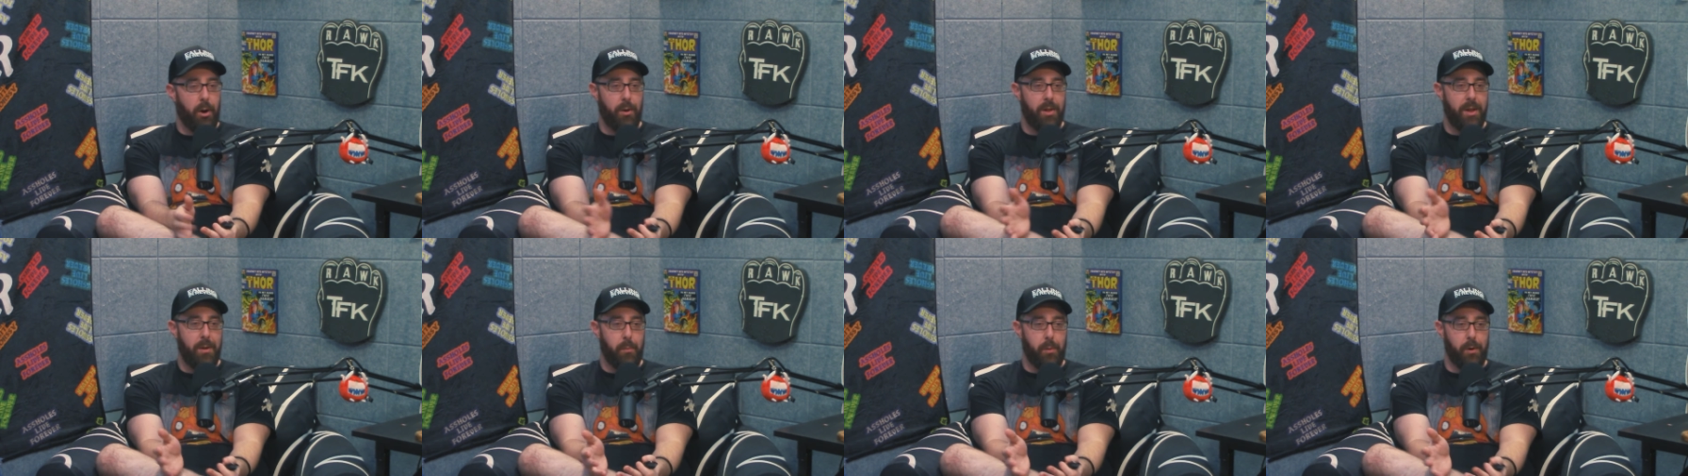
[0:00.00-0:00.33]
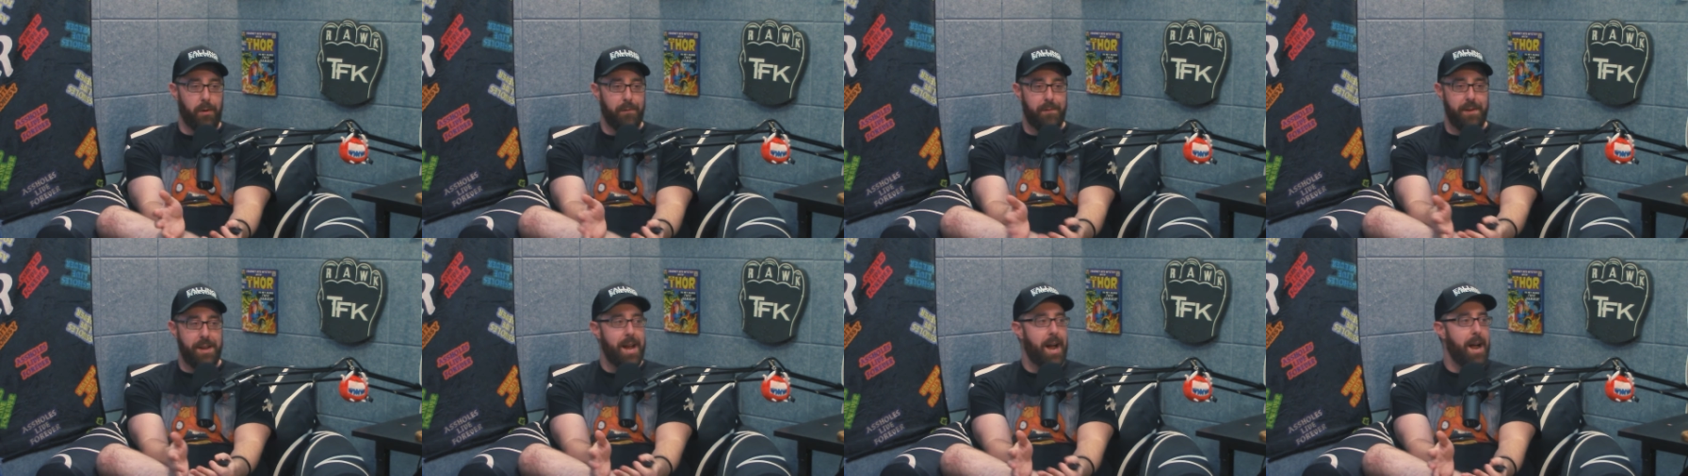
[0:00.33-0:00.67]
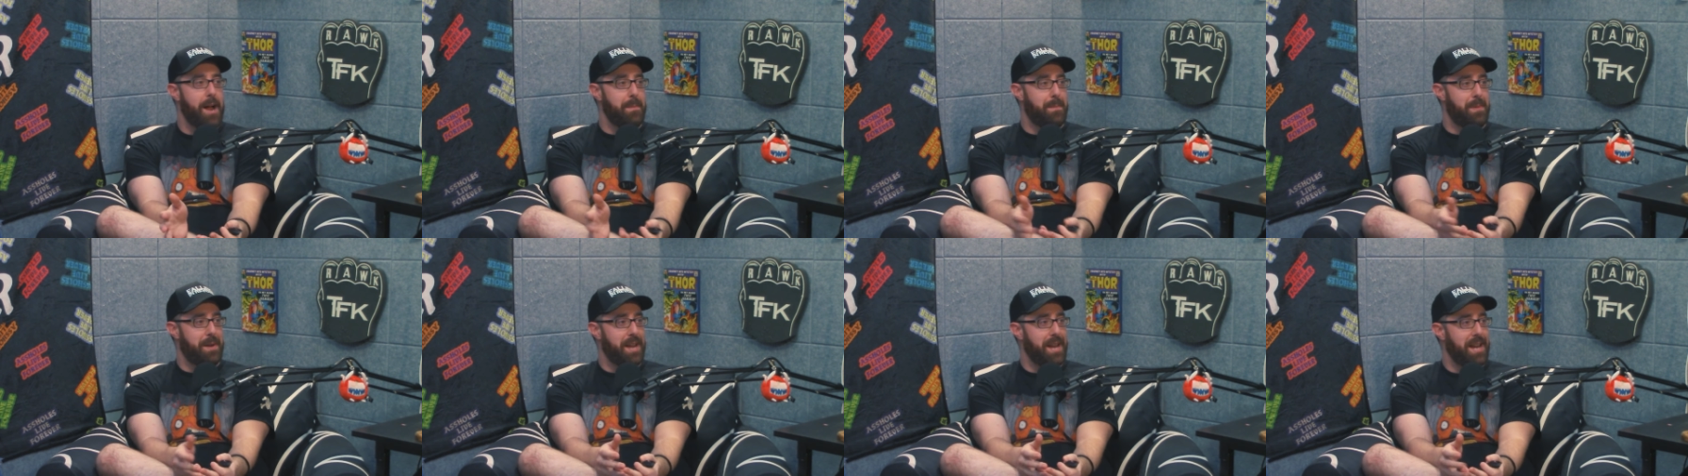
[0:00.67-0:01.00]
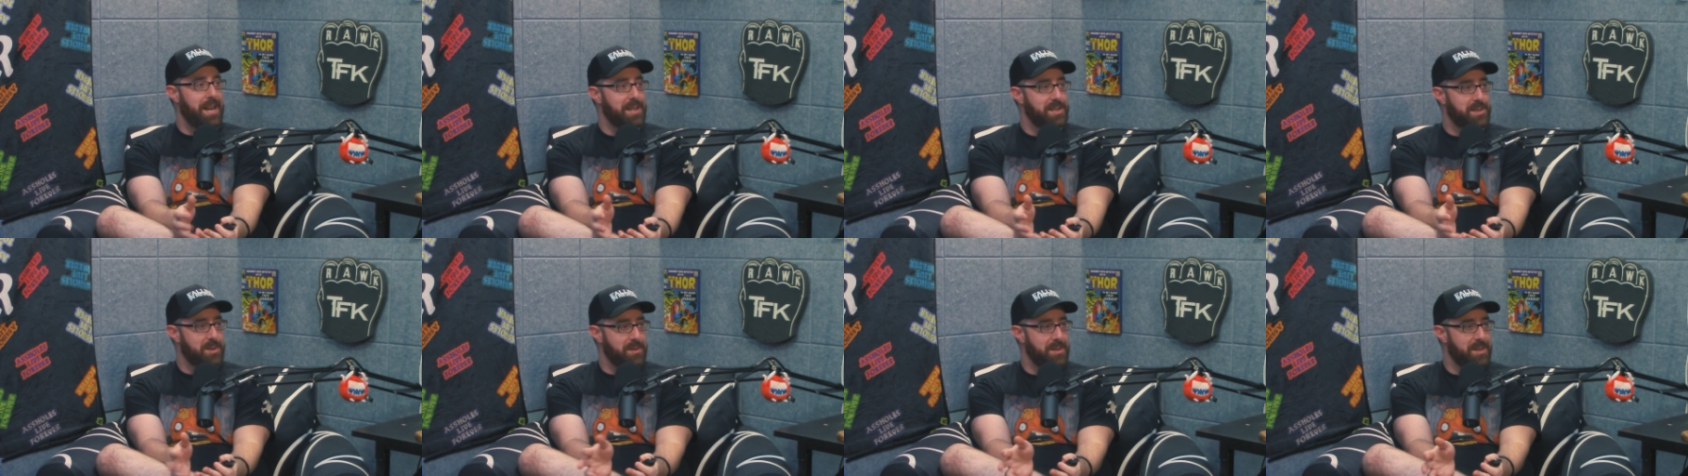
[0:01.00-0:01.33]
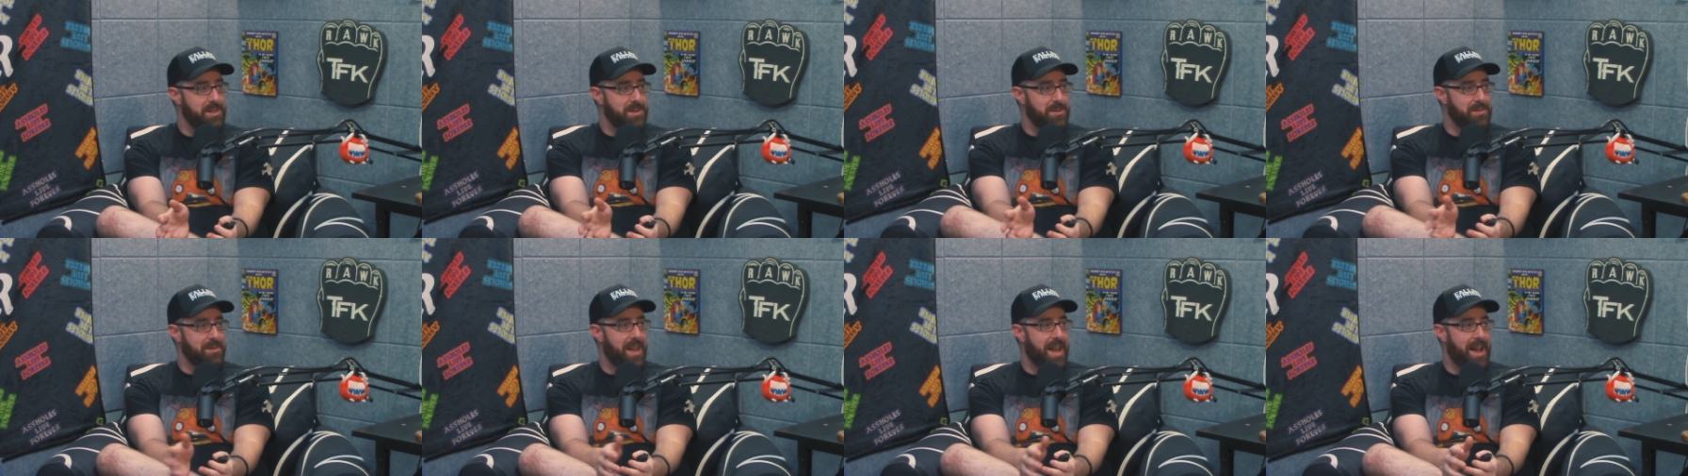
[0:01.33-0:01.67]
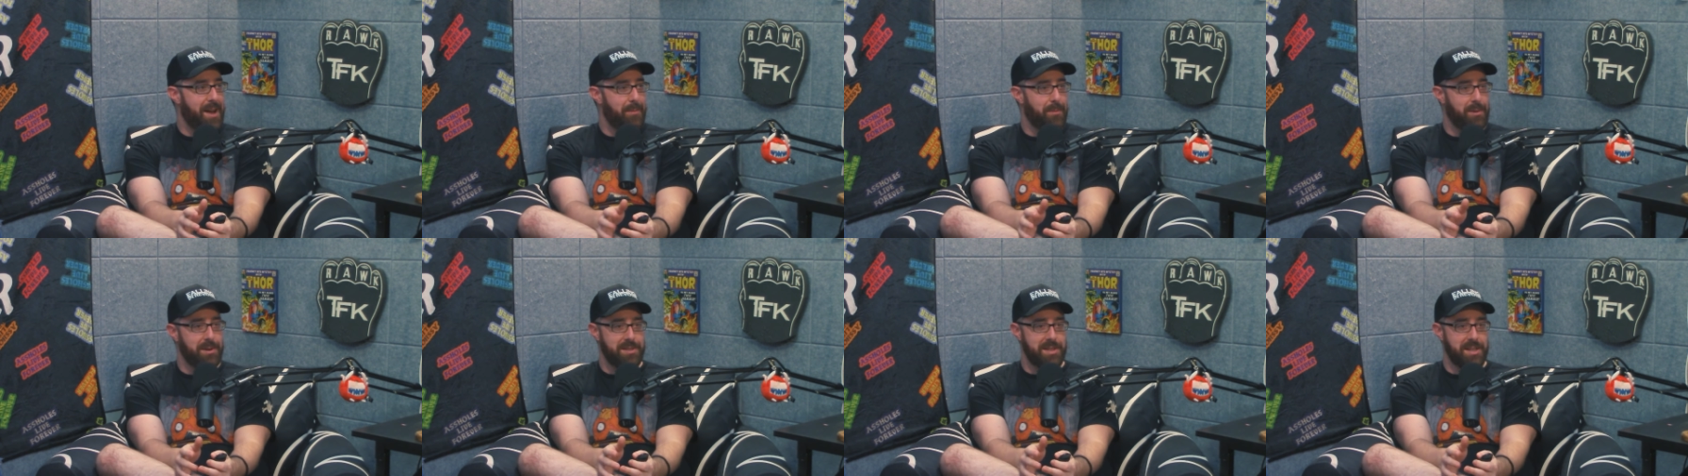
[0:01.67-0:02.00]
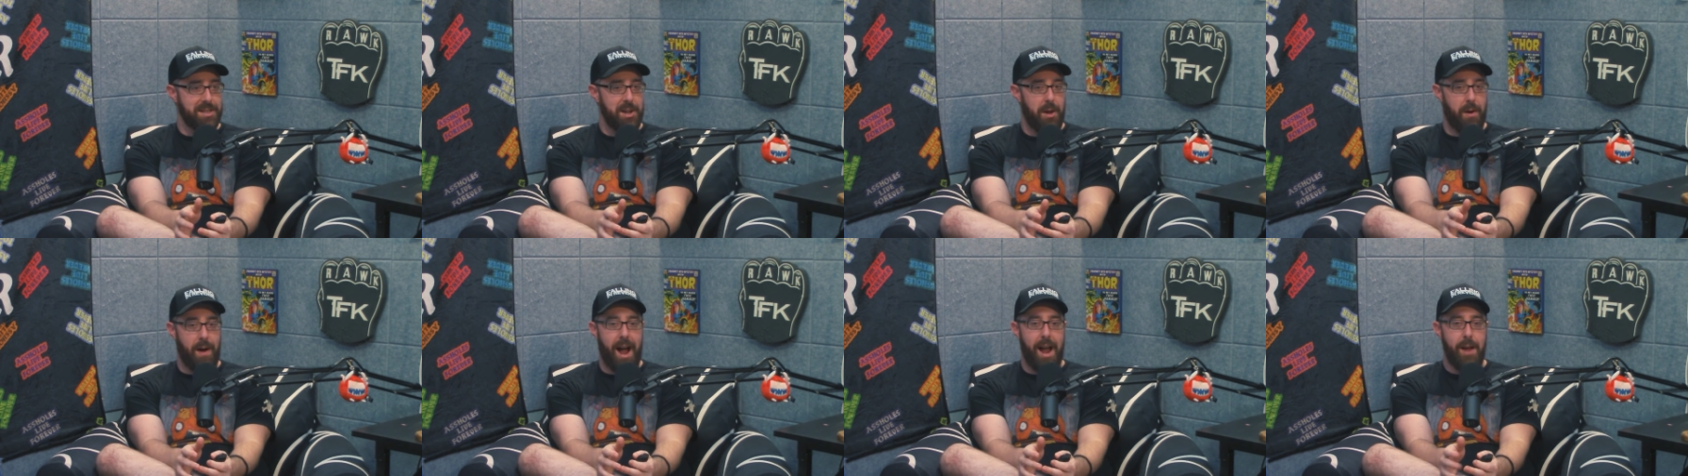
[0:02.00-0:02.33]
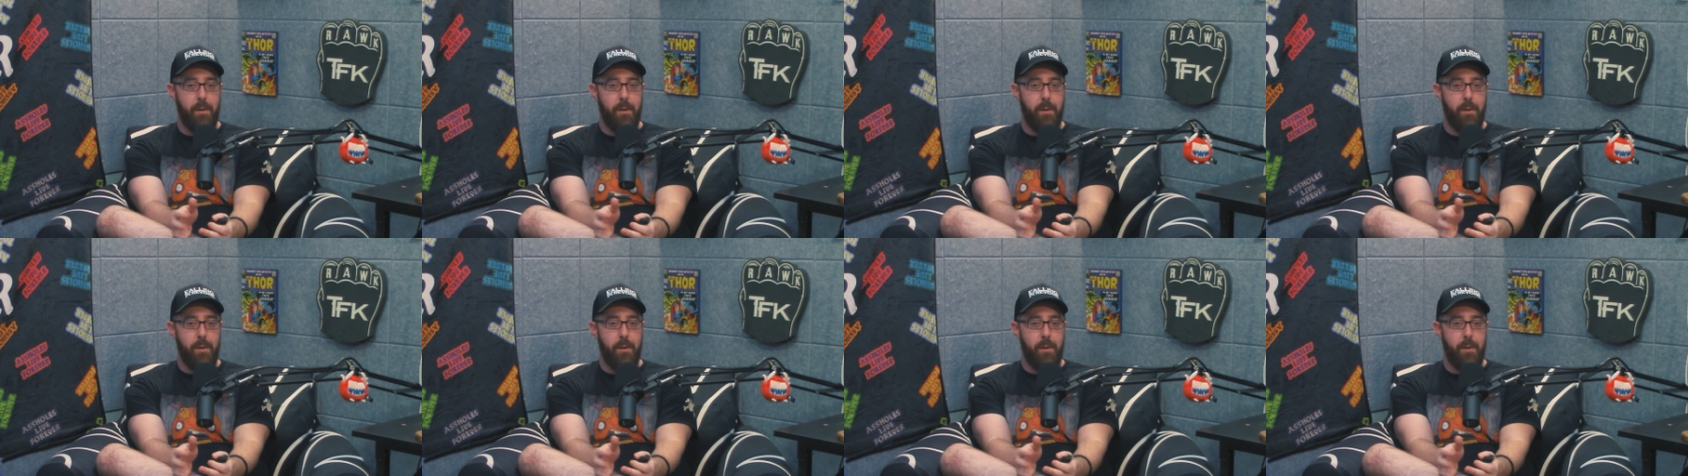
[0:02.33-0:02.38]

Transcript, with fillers: or like we're vips or this or that where it's like no not